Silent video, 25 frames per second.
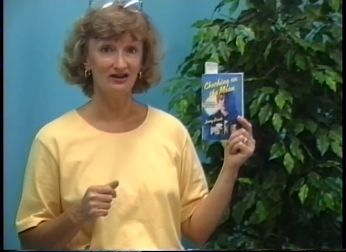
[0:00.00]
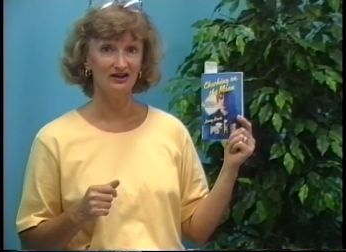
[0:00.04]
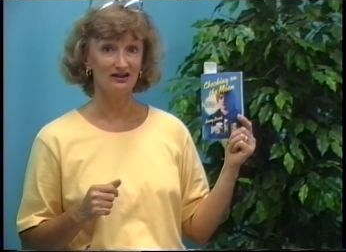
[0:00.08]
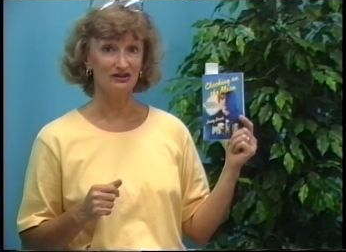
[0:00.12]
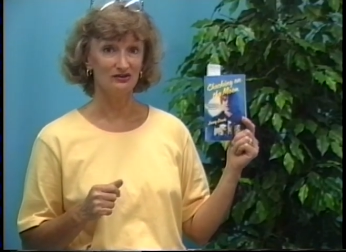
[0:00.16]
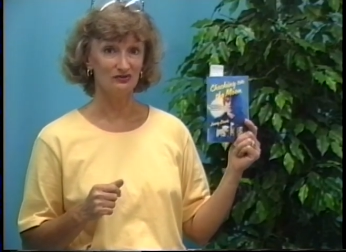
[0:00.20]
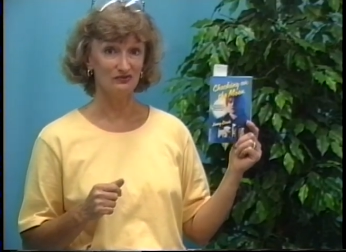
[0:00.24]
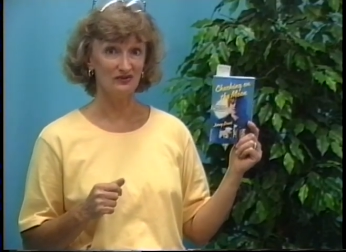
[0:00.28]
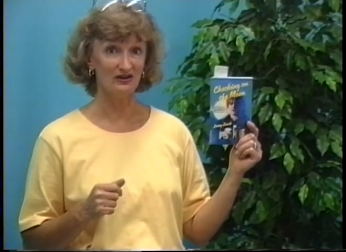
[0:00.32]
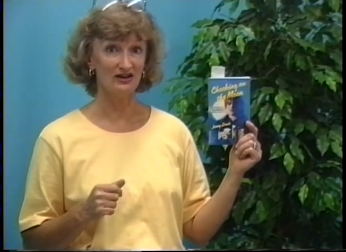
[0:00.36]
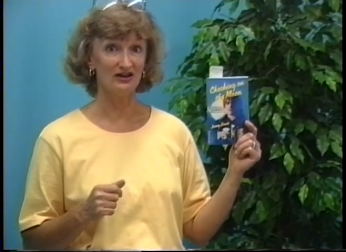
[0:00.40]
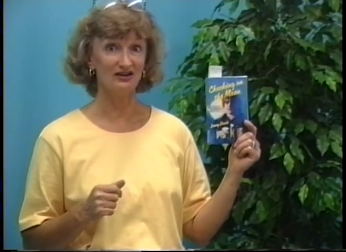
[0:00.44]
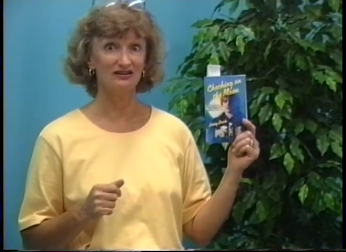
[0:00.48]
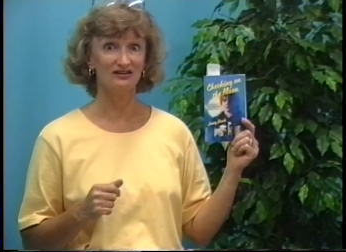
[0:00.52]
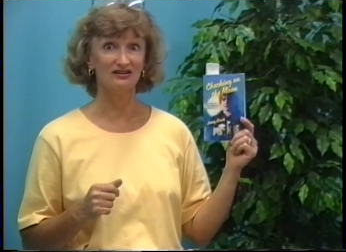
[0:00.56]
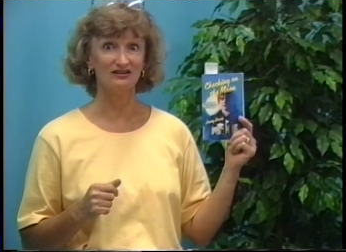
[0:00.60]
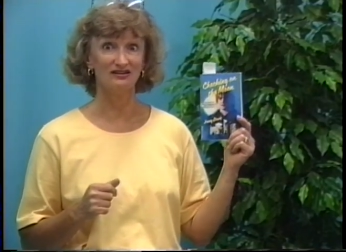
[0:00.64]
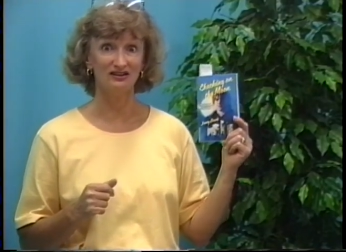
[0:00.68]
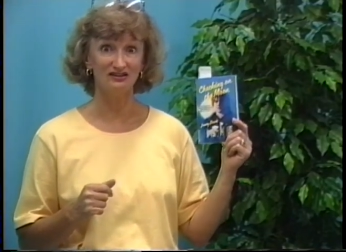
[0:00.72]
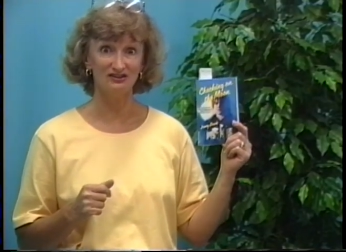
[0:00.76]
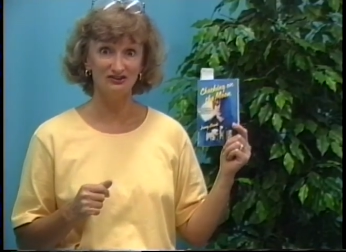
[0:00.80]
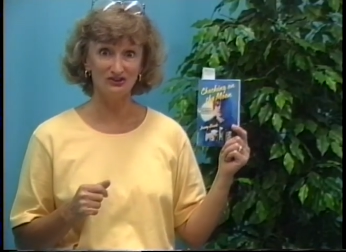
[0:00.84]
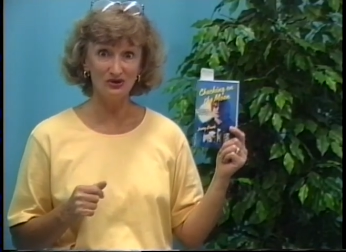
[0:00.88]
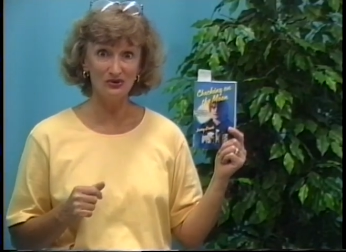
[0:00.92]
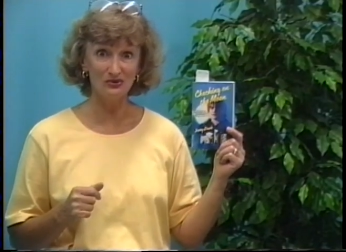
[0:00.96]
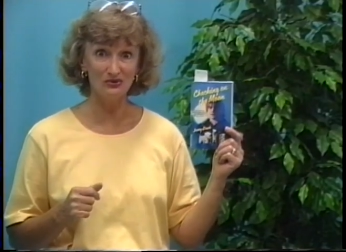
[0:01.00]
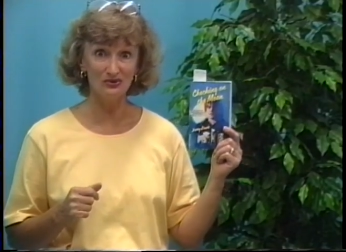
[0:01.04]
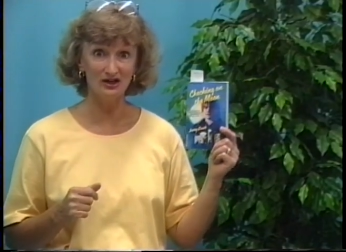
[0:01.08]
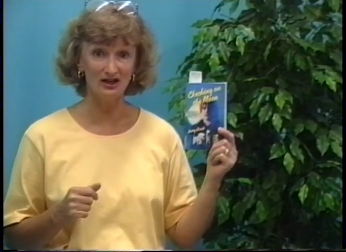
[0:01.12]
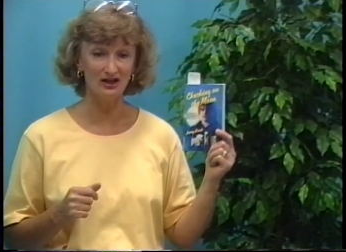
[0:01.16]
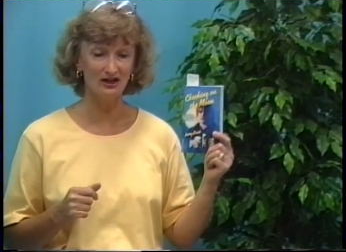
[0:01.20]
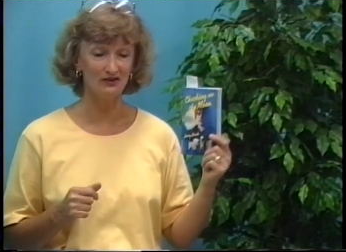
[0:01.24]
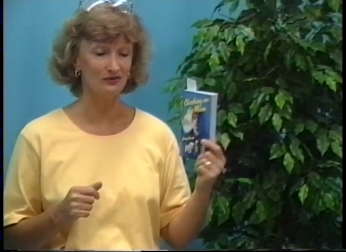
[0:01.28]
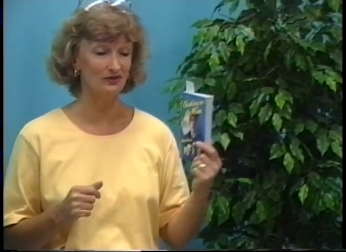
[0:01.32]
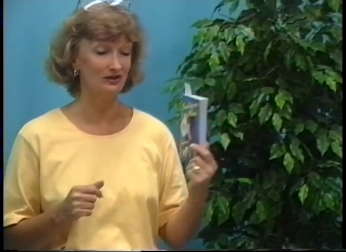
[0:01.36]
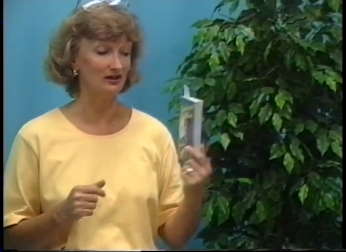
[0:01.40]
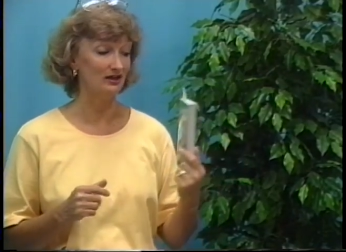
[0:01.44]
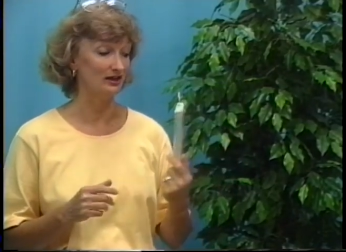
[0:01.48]
the fact that they don't
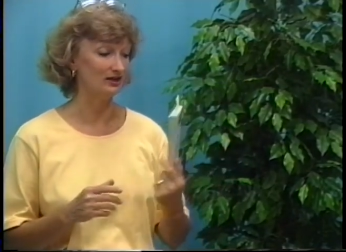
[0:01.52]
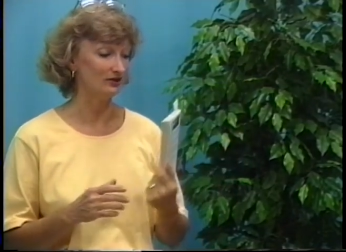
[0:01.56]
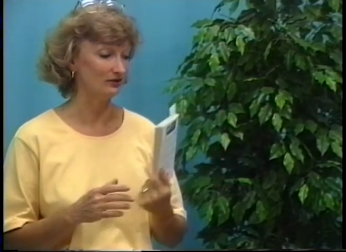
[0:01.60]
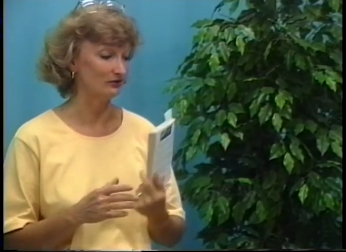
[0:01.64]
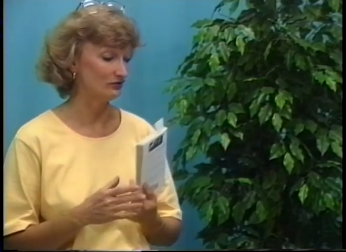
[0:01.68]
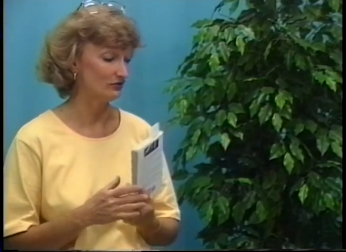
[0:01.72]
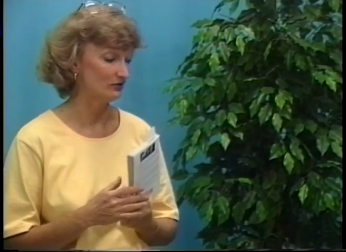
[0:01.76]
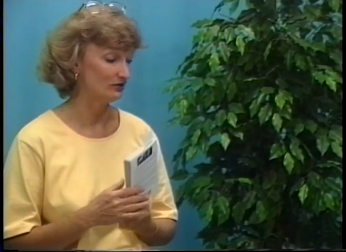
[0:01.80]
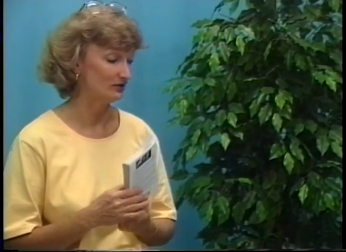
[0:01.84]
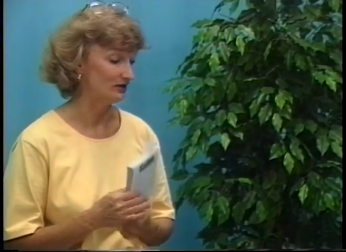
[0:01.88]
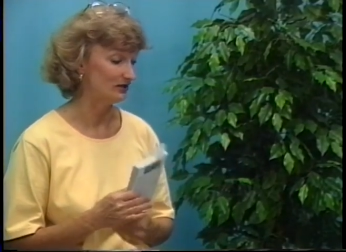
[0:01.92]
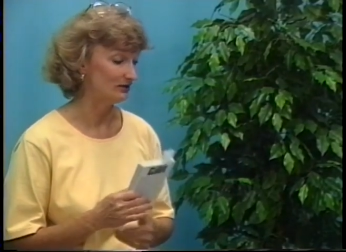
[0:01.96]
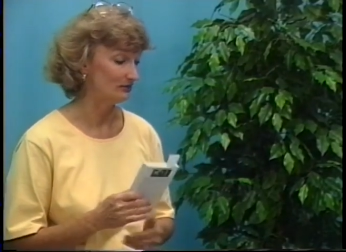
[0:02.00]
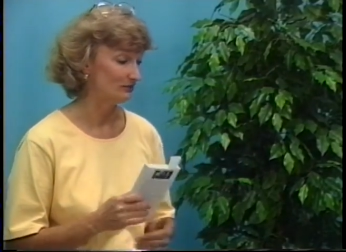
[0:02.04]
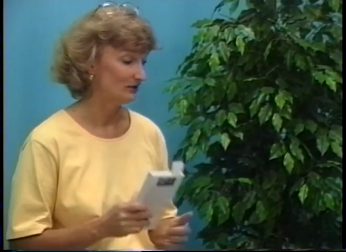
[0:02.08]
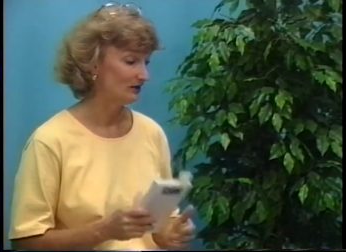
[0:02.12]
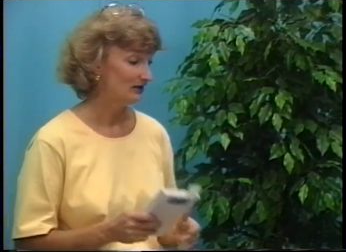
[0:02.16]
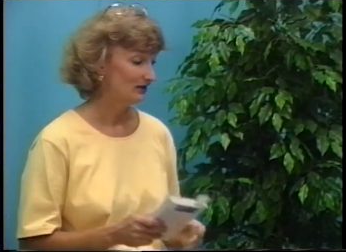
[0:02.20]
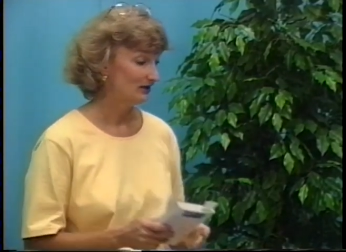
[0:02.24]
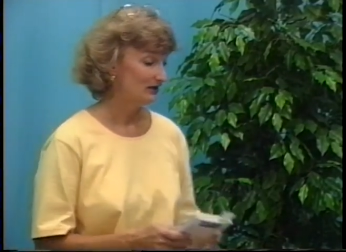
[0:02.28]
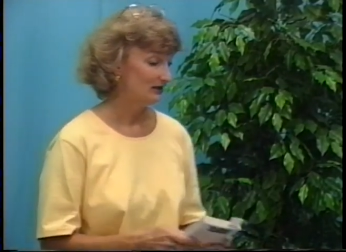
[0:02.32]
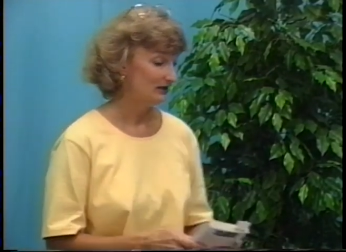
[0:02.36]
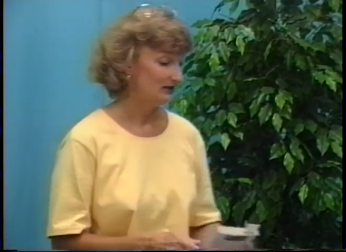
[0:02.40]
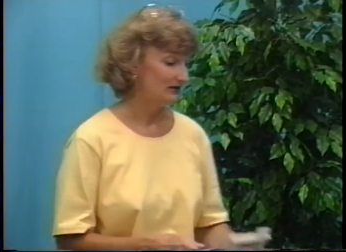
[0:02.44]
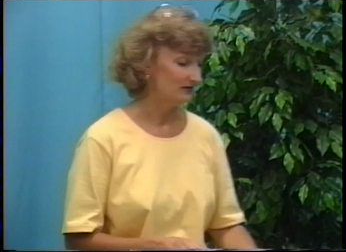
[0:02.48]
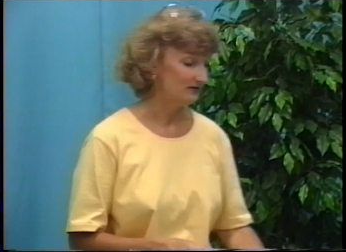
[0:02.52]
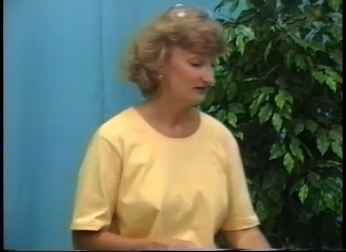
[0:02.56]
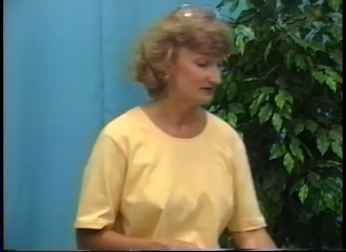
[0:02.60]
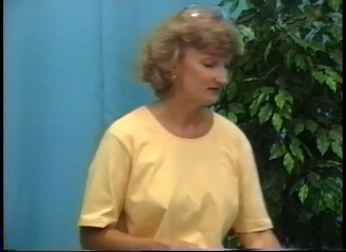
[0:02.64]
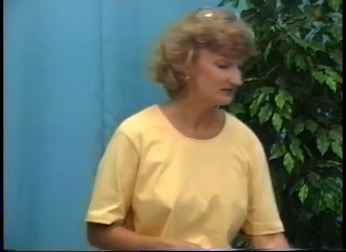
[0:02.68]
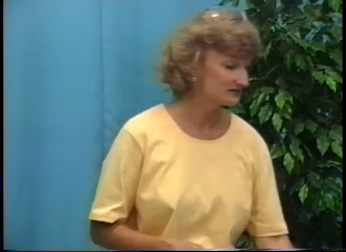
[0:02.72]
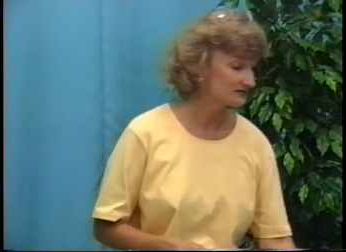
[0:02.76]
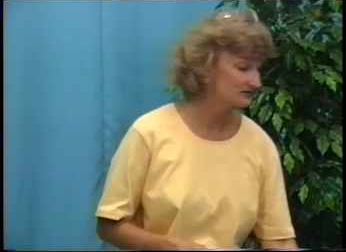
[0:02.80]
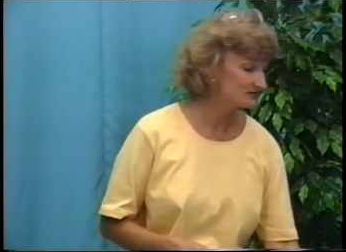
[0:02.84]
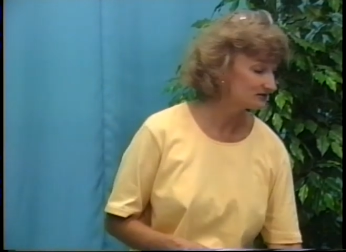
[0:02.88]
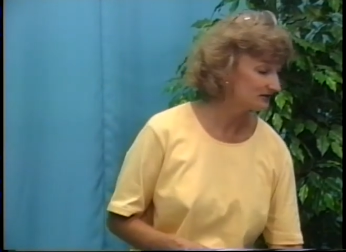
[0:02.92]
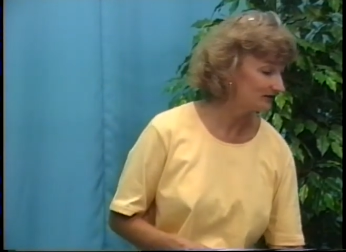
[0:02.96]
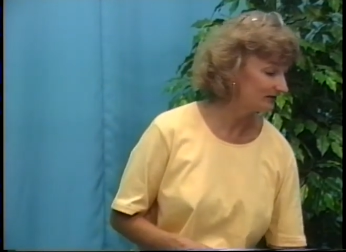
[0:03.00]
have a lot of crime in this
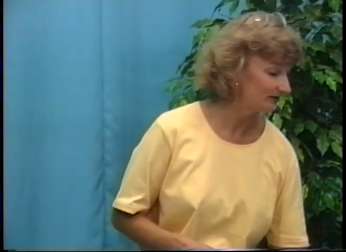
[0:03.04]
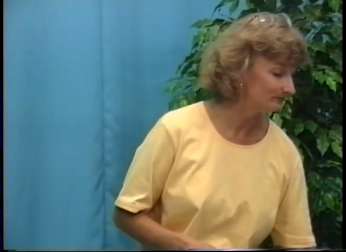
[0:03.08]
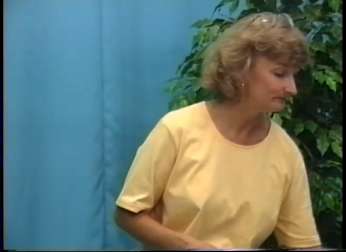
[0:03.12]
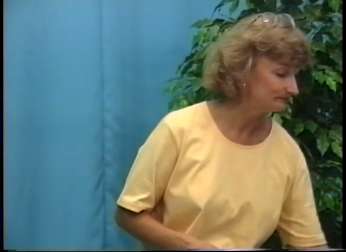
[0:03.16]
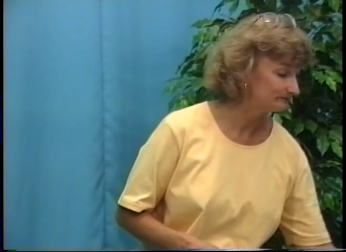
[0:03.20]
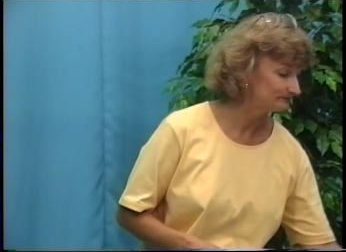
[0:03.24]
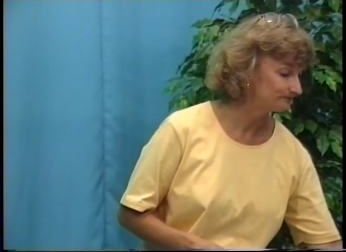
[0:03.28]
state.